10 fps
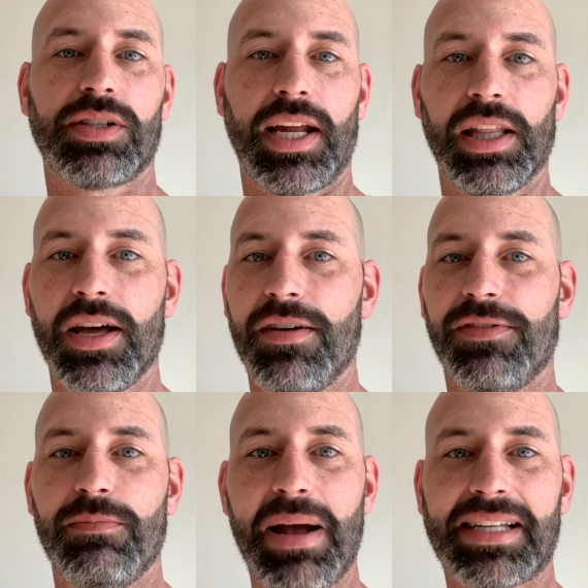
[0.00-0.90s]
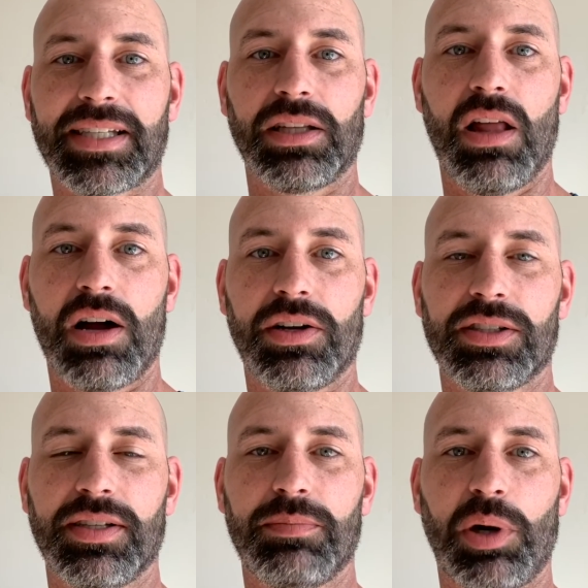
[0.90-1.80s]
I love Mexican
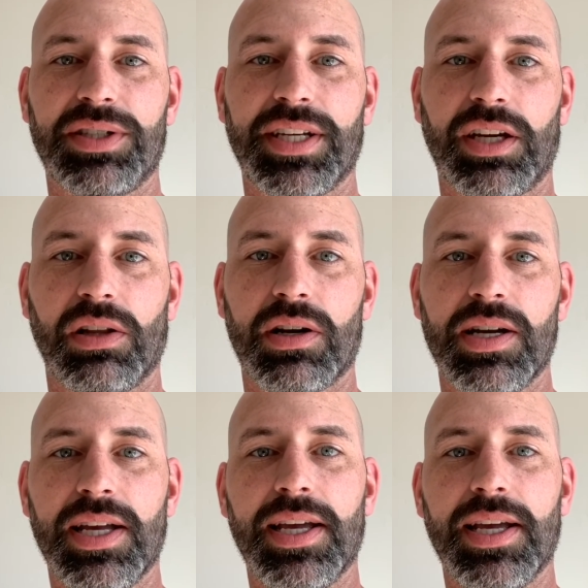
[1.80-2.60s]
lagers in particular.